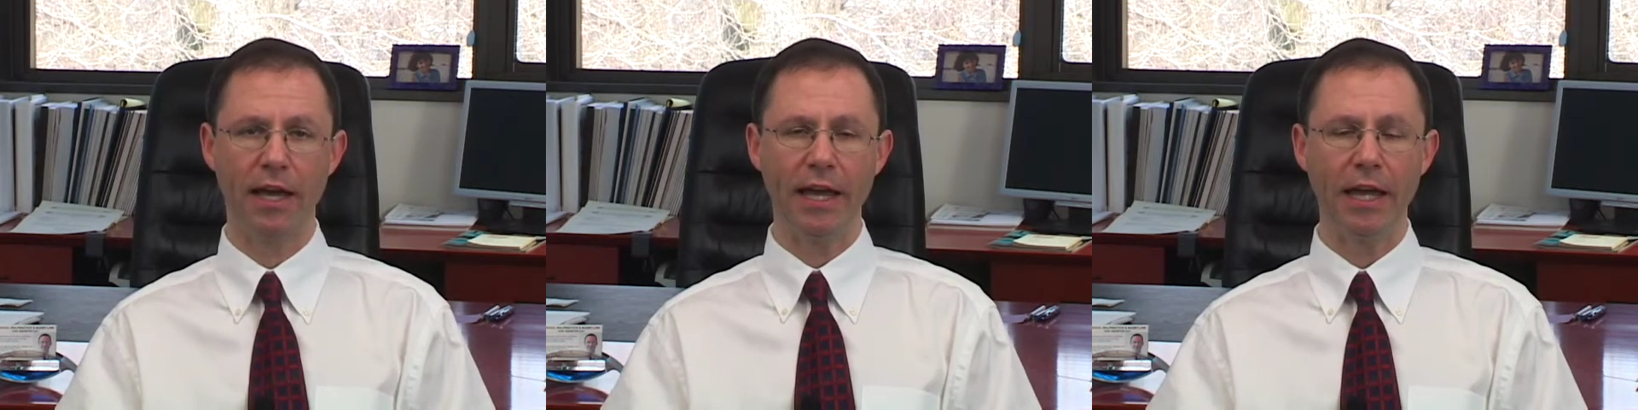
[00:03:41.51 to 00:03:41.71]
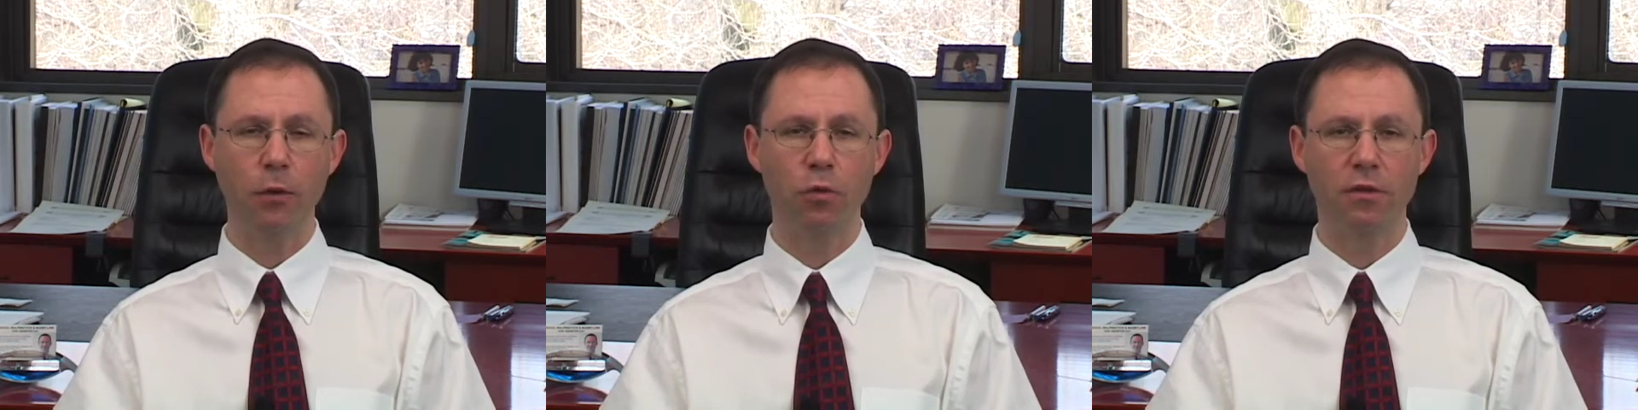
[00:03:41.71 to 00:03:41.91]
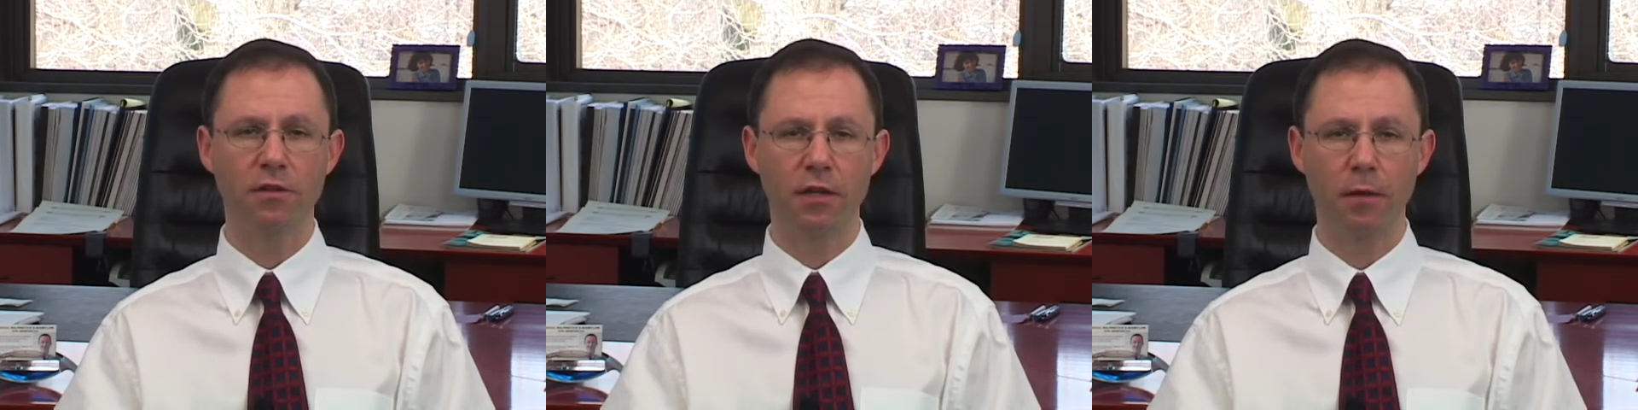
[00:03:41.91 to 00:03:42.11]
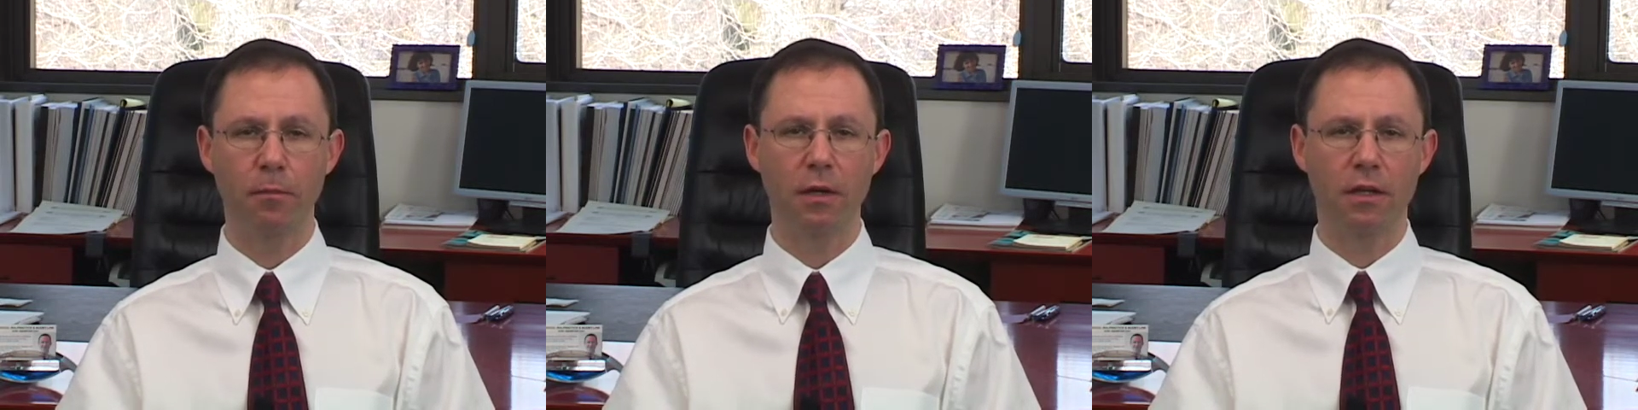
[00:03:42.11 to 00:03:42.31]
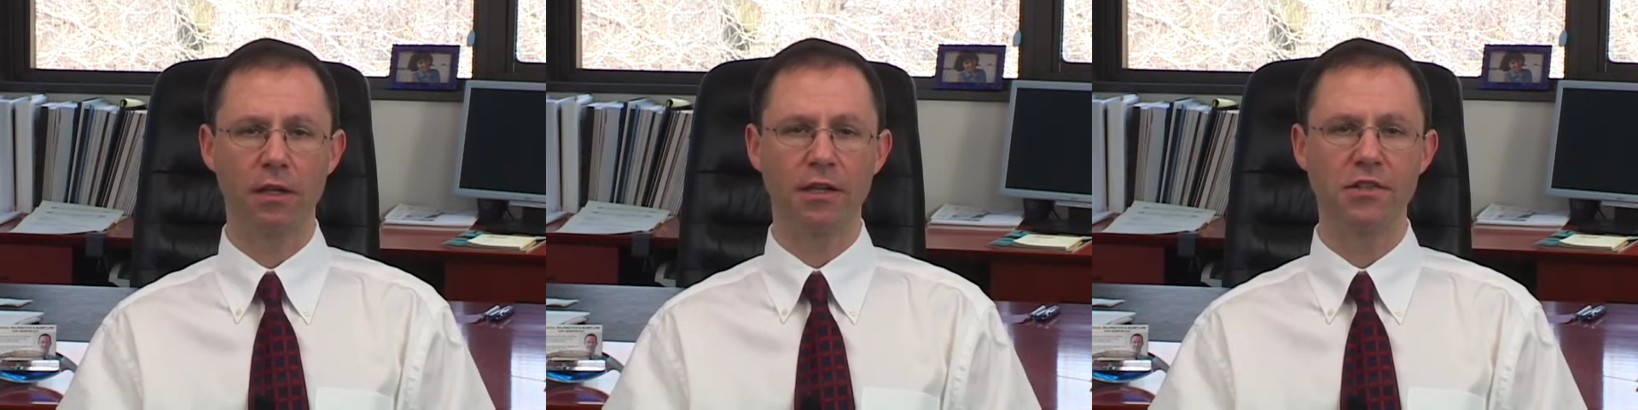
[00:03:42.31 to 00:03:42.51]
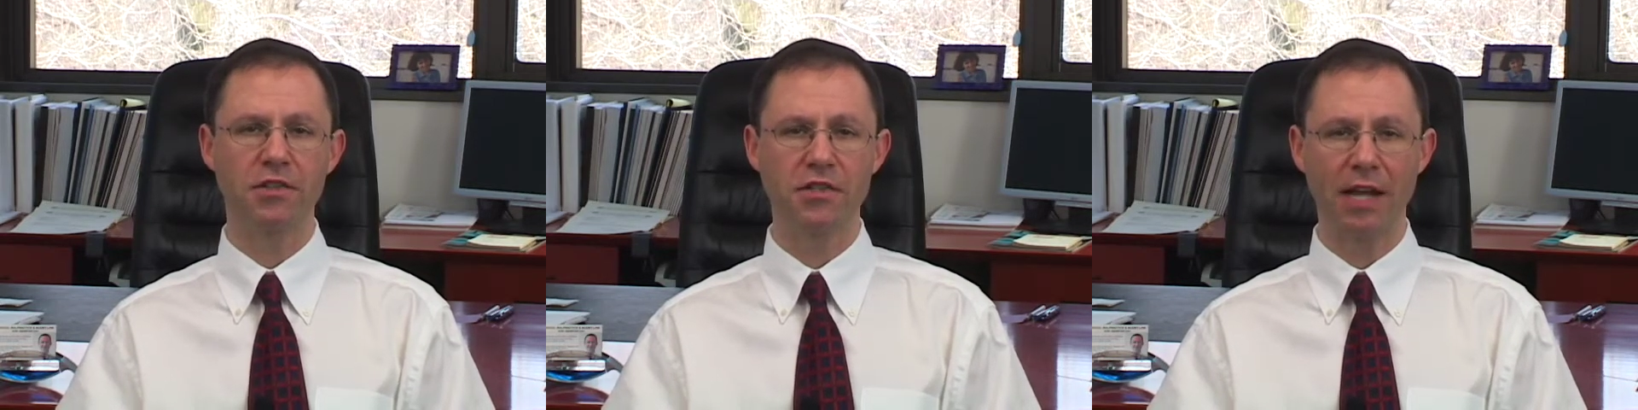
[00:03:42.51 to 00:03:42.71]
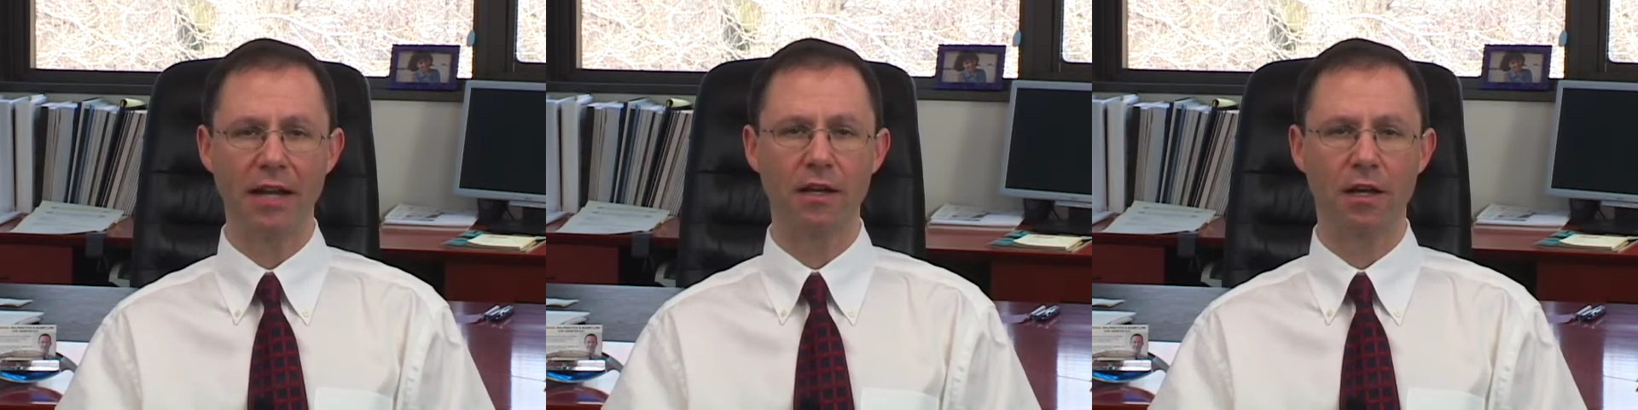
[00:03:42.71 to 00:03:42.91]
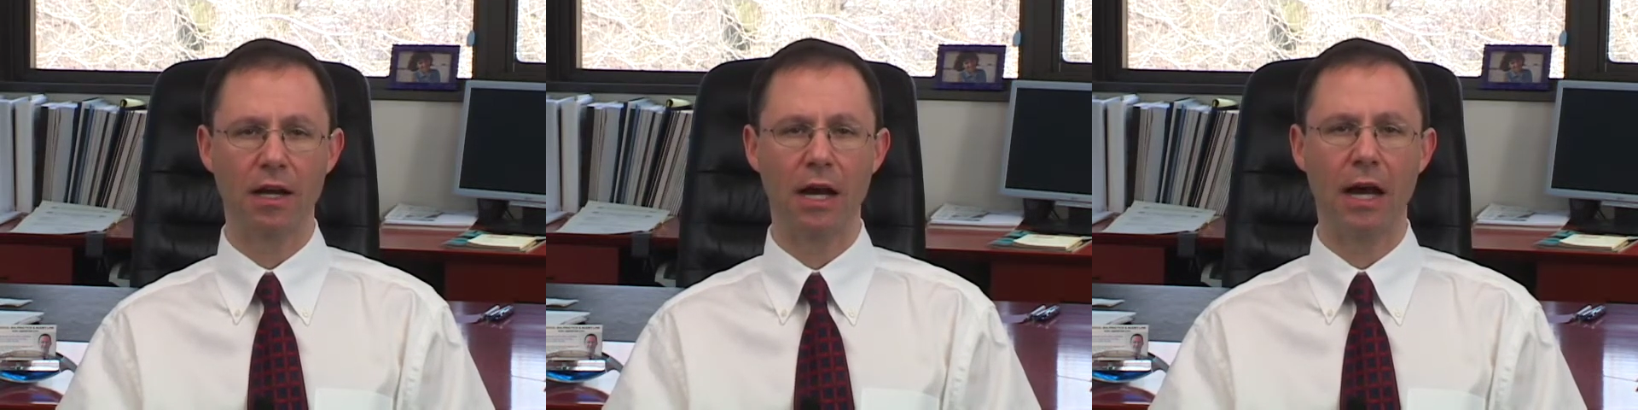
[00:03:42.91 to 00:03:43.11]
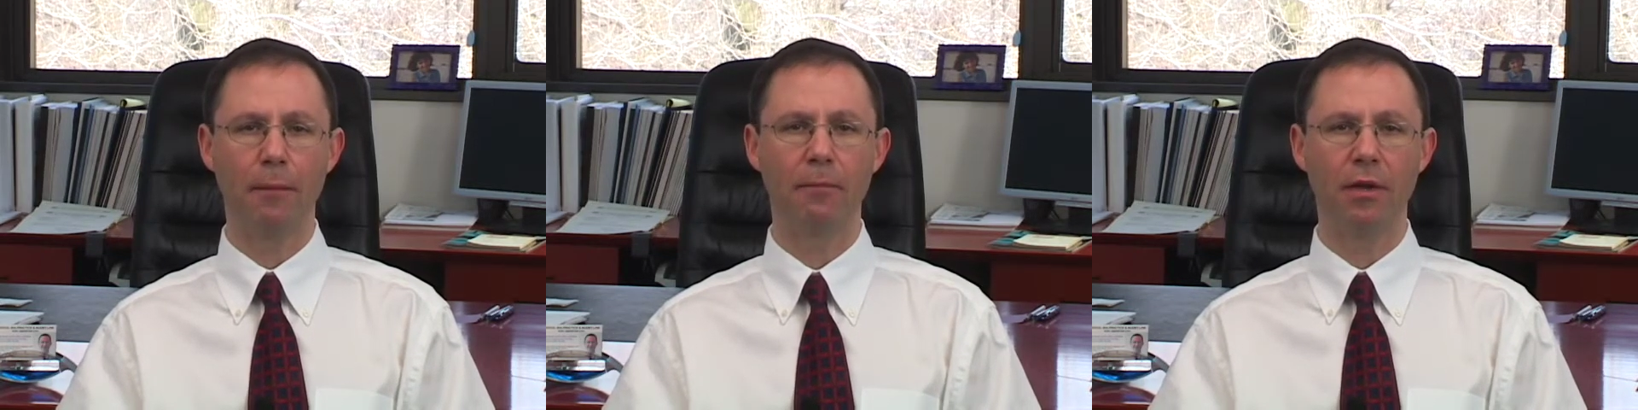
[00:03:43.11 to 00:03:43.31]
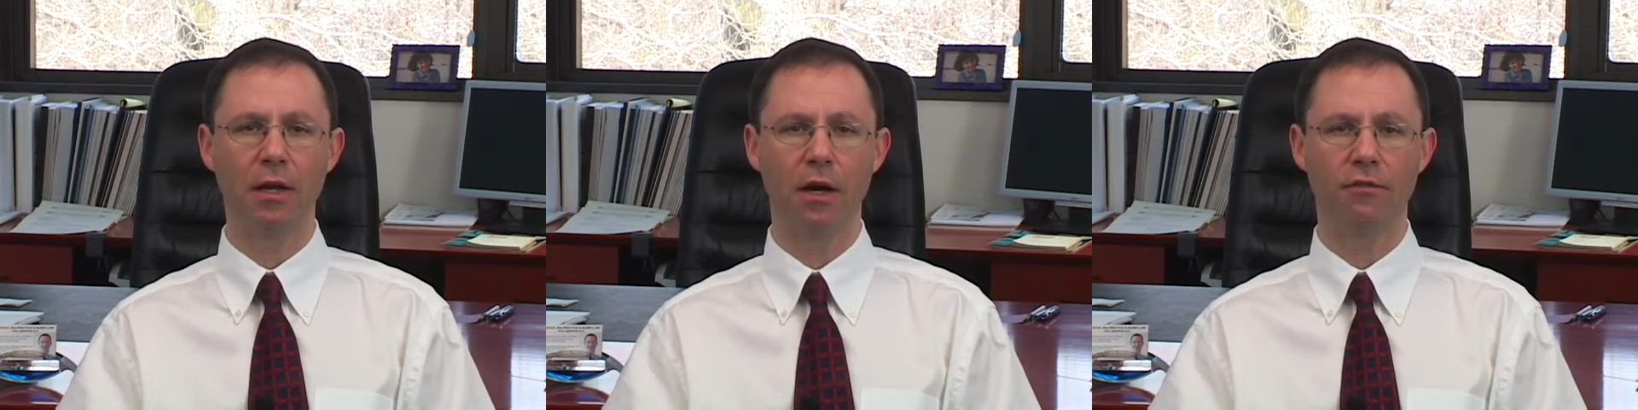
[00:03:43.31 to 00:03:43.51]
he will typically send a
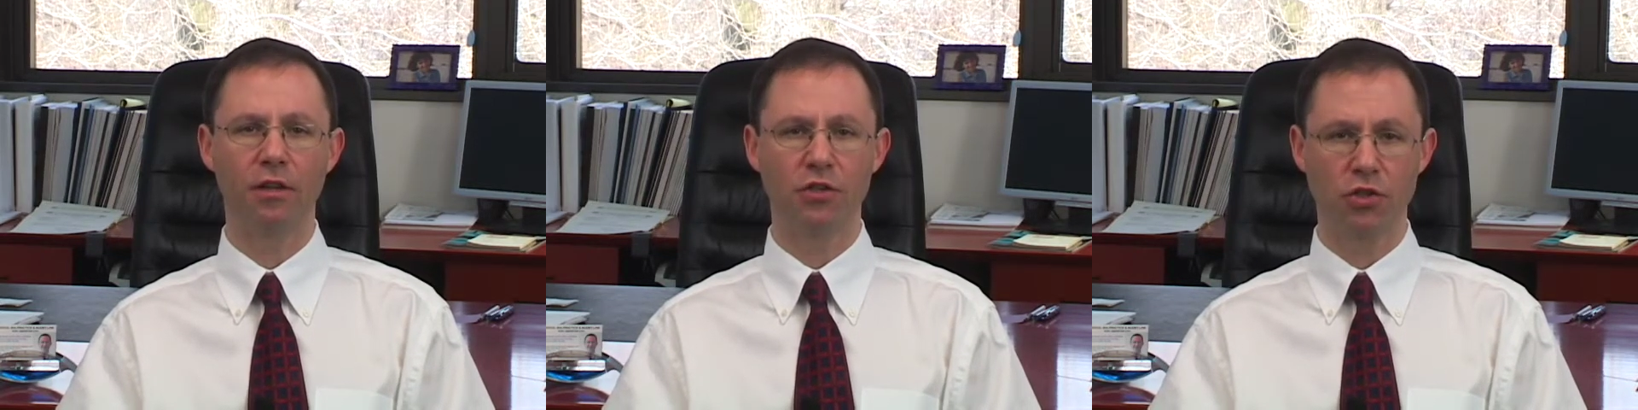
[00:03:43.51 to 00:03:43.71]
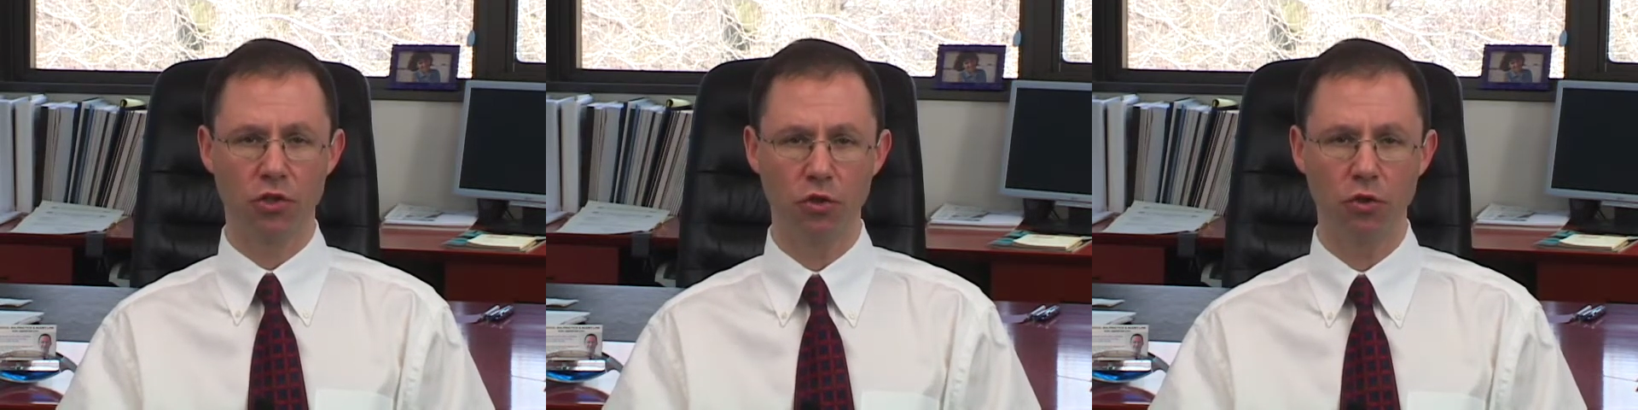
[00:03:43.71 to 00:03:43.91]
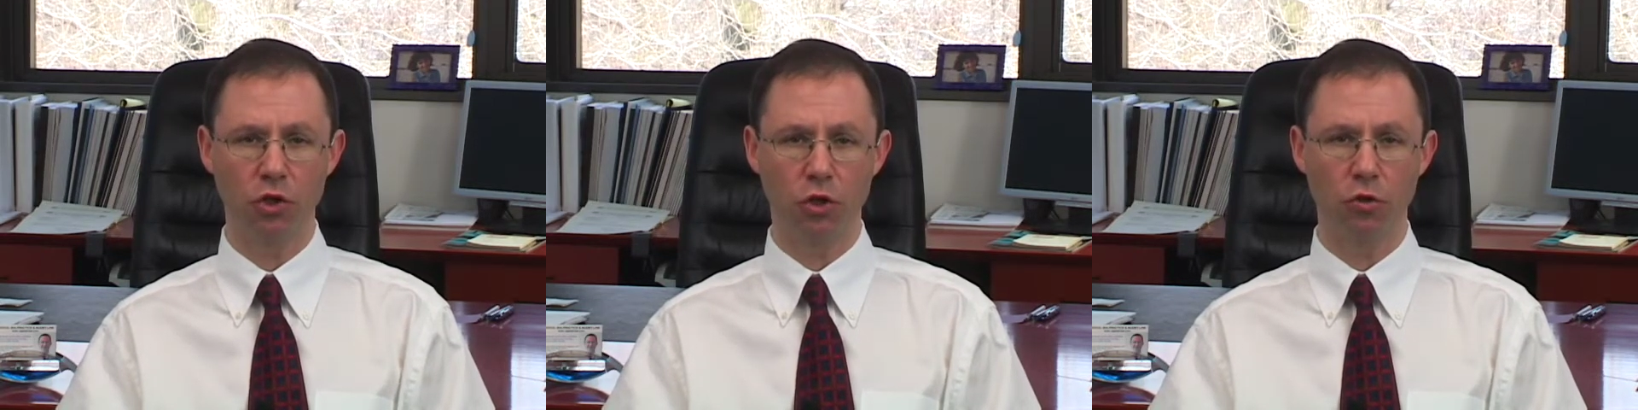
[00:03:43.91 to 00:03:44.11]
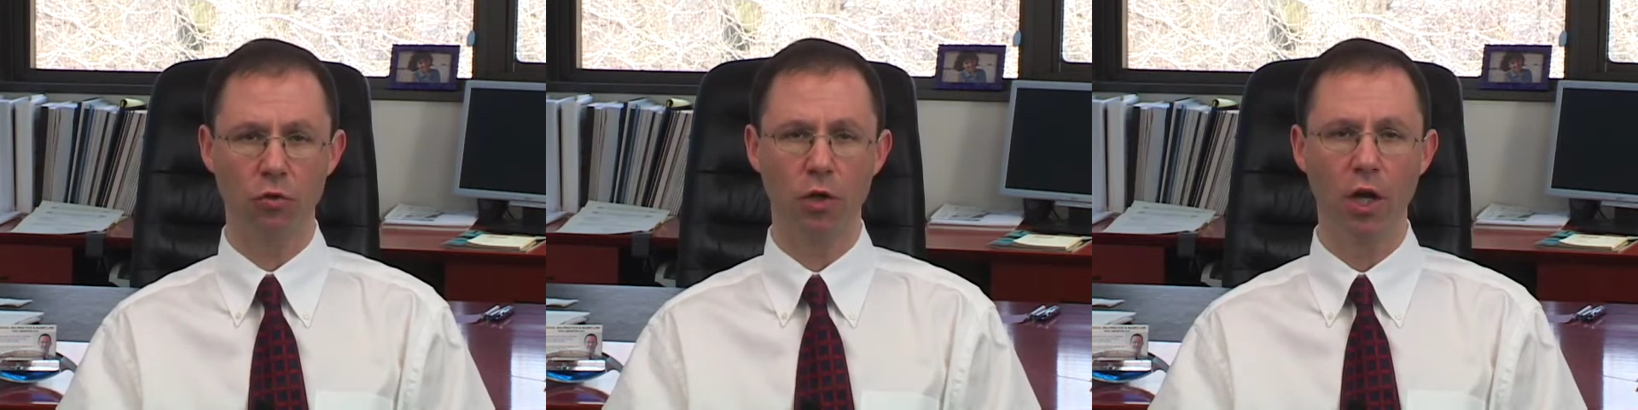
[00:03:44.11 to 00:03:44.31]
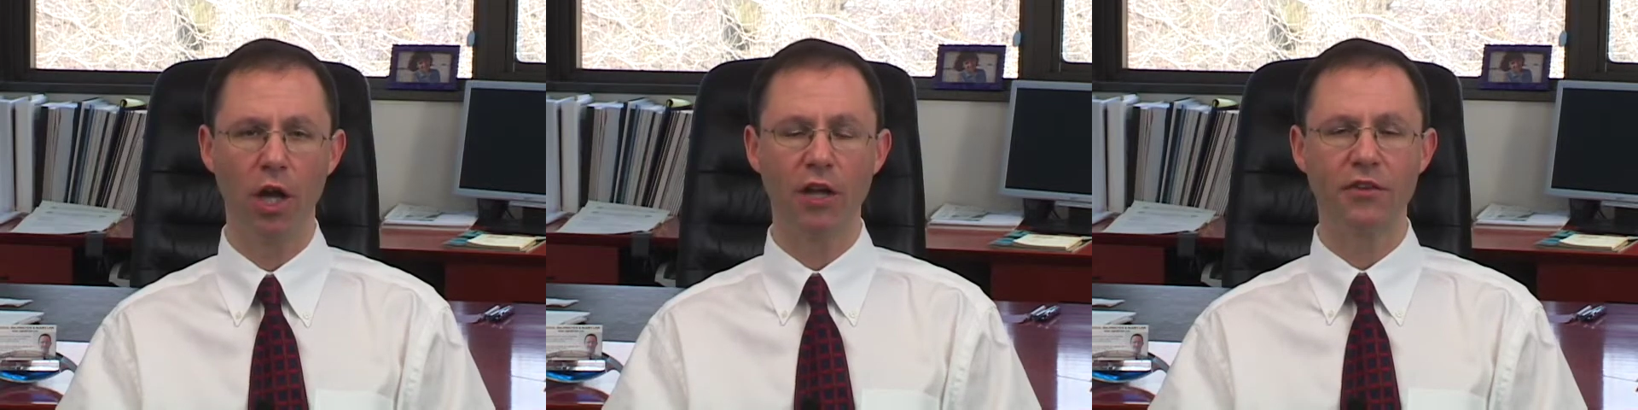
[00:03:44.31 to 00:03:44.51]
copy of it to you